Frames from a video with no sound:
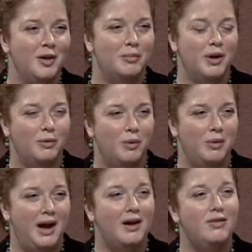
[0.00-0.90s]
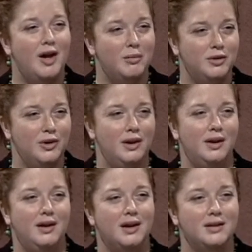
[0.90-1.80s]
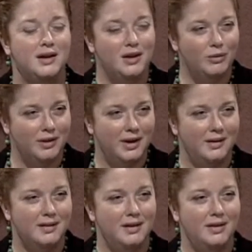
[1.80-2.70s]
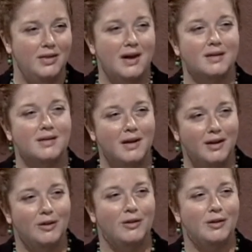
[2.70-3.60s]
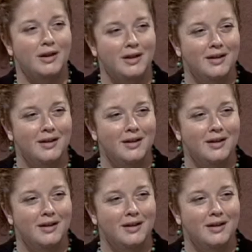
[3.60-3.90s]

But when we have the opportunity to continually see that cycle